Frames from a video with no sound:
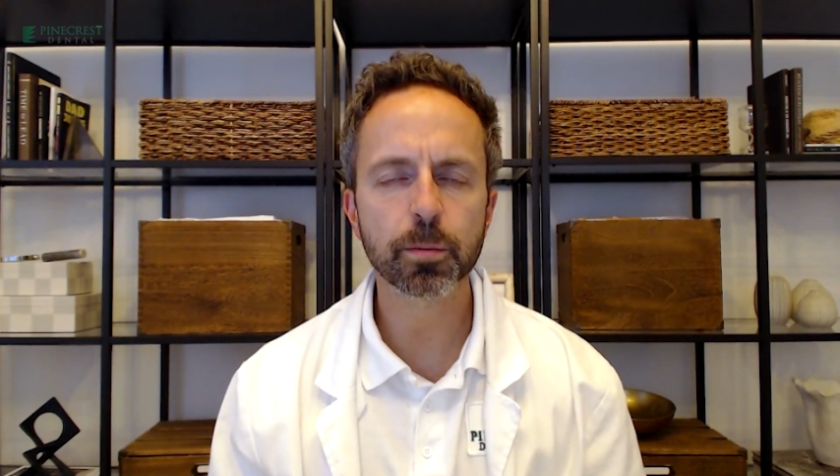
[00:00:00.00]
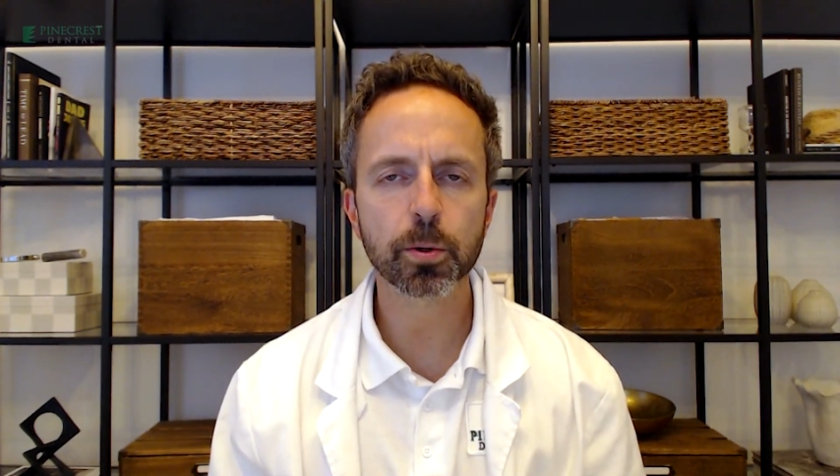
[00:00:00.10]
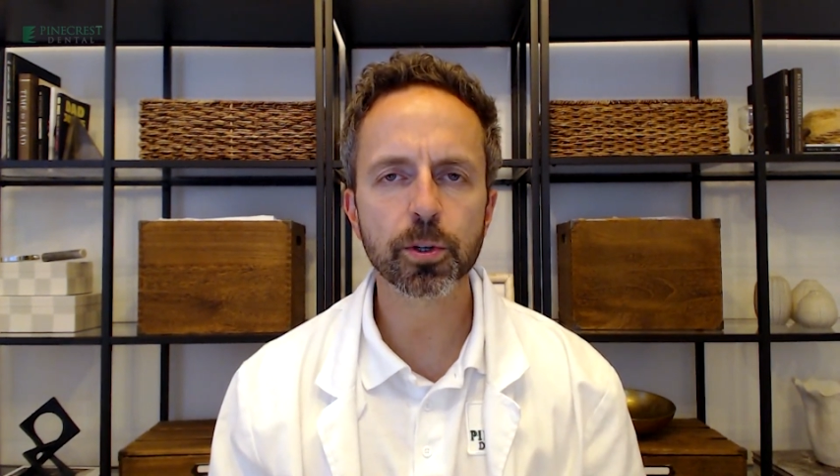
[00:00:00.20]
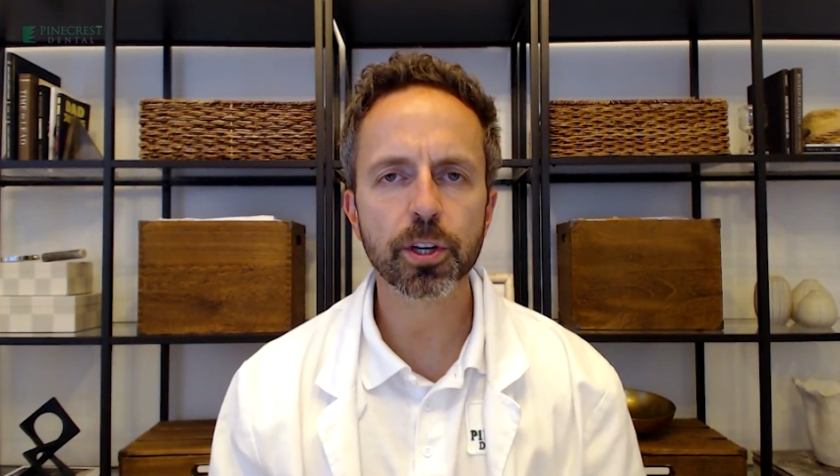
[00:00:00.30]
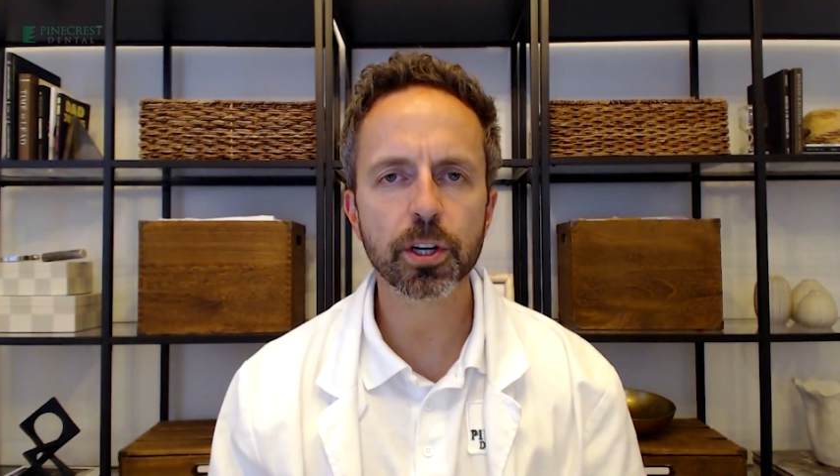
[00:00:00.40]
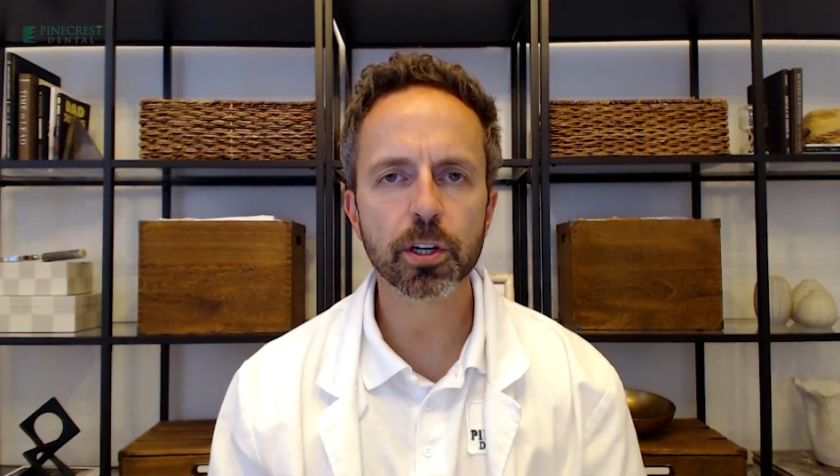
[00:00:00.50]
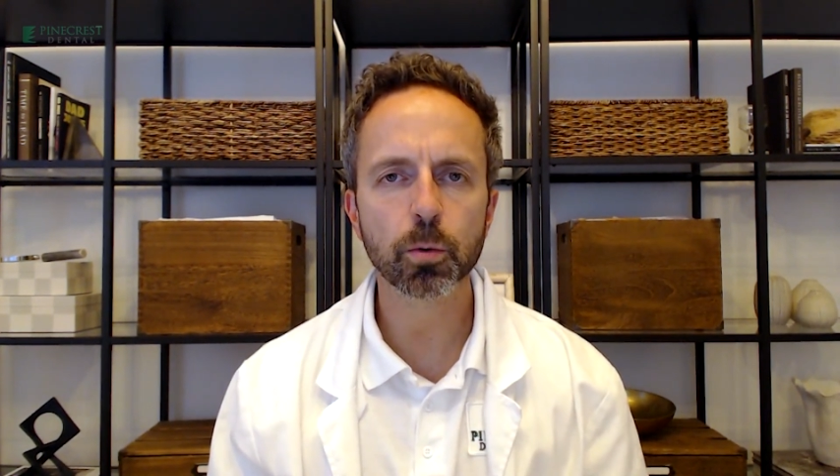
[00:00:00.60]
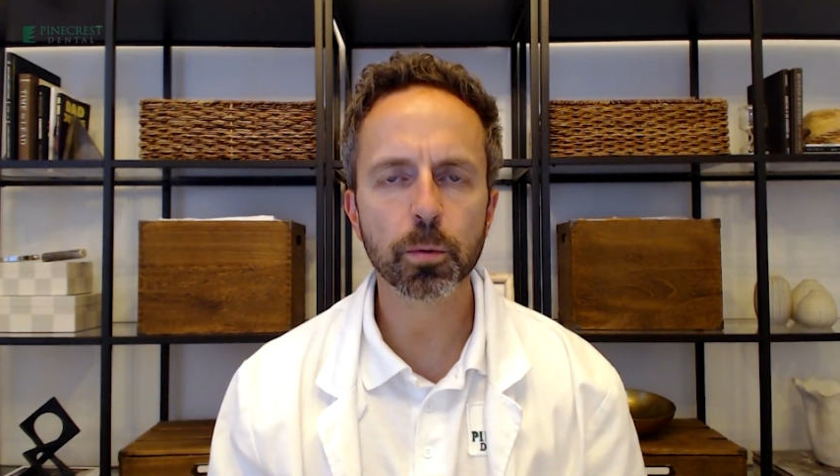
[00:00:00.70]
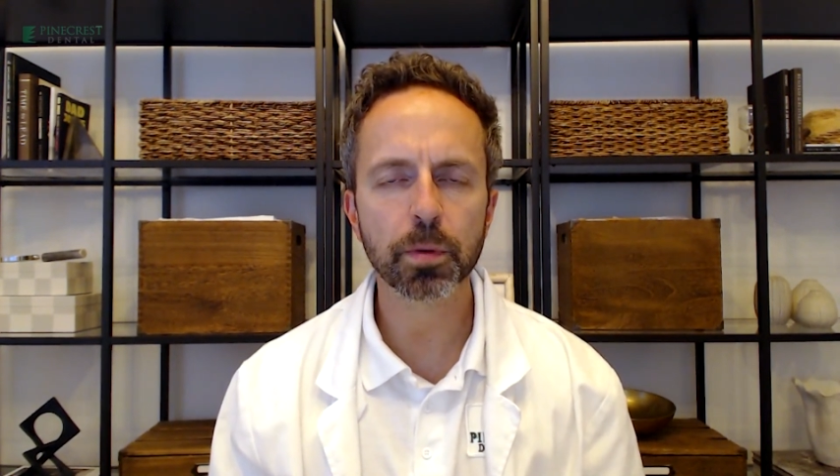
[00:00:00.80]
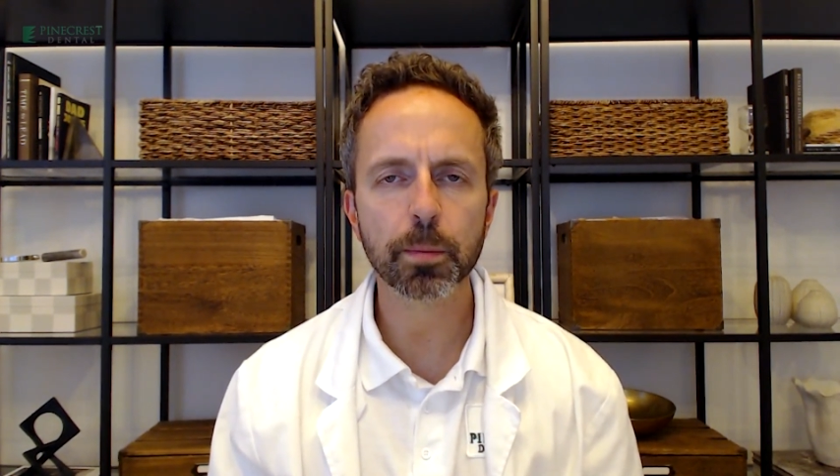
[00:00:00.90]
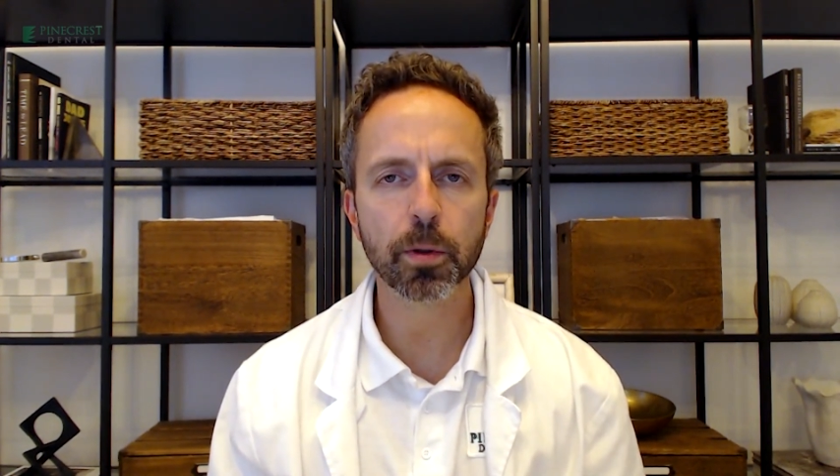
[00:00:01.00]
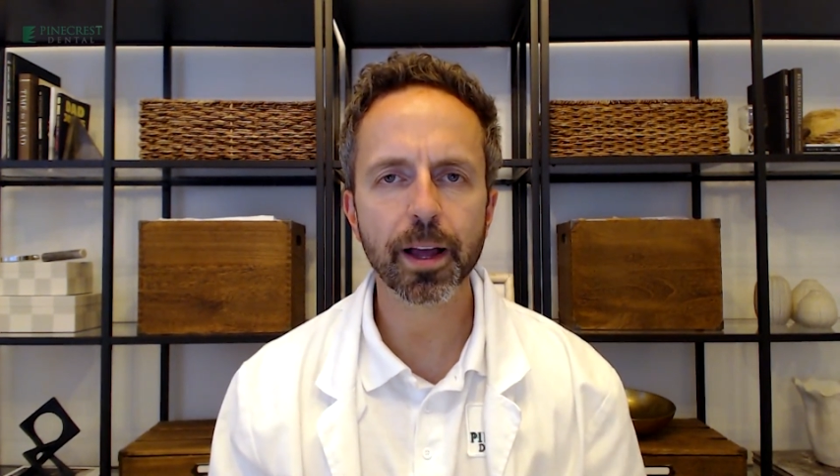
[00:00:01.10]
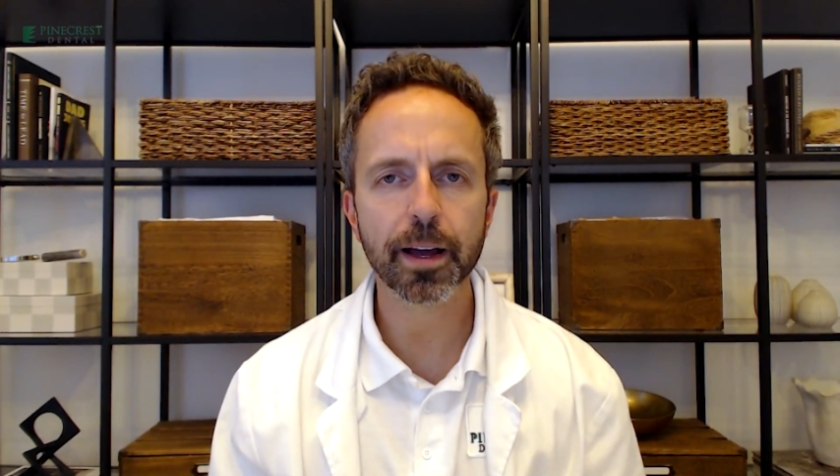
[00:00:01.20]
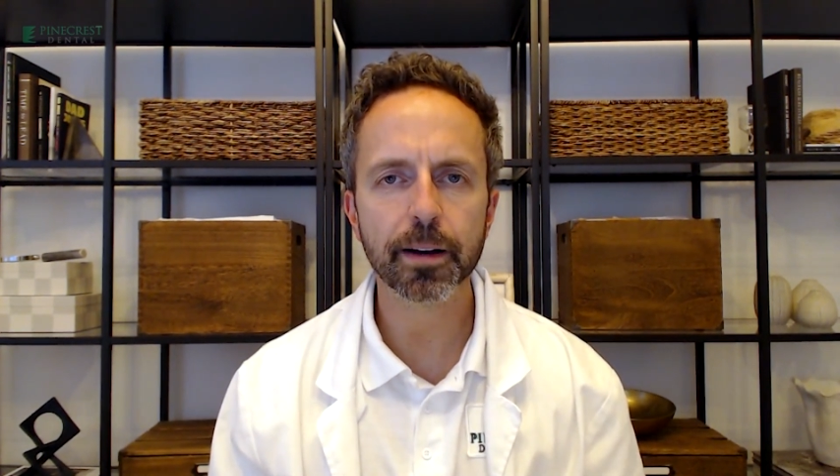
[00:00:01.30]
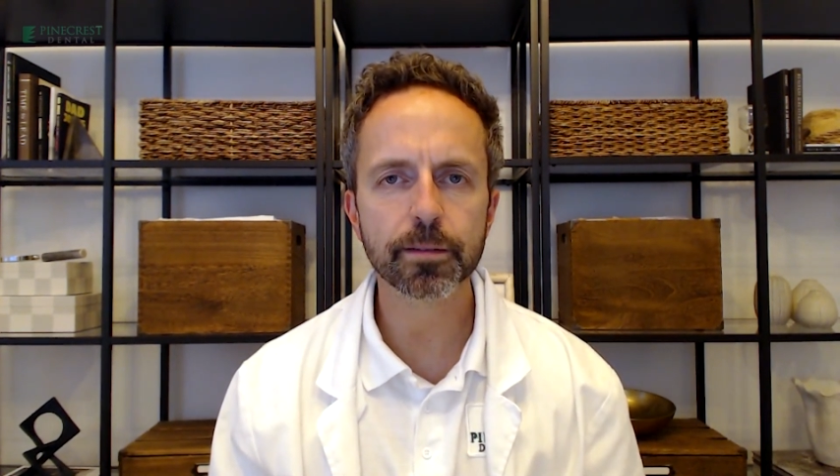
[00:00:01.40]
per year when people
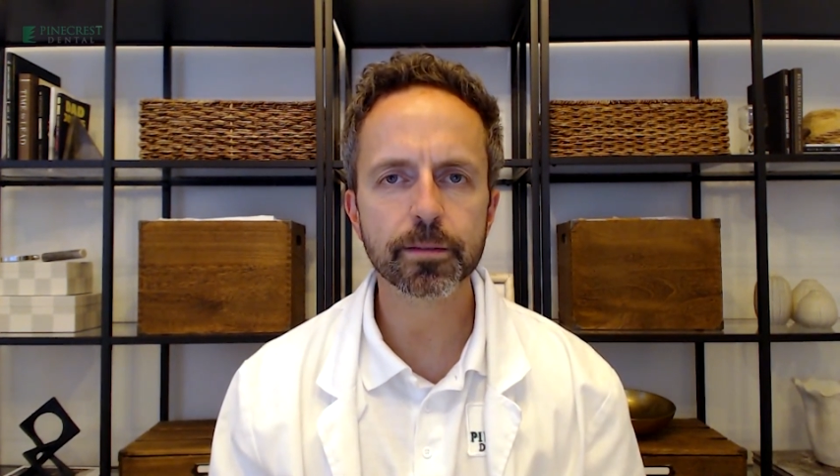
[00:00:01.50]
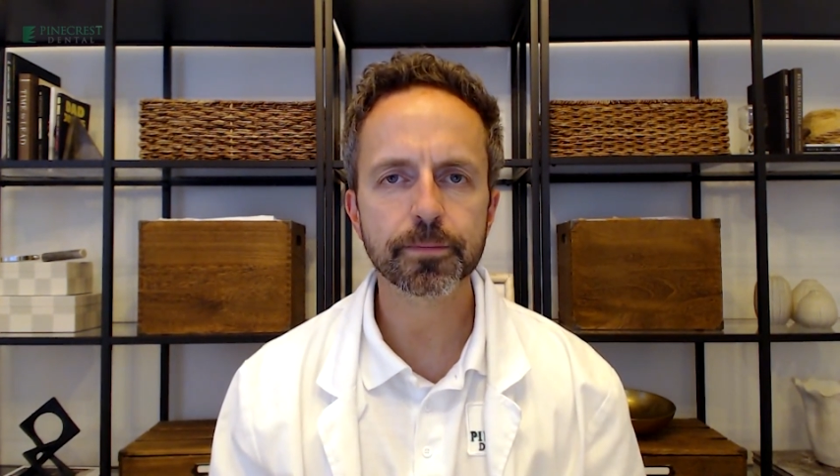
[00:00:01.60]
have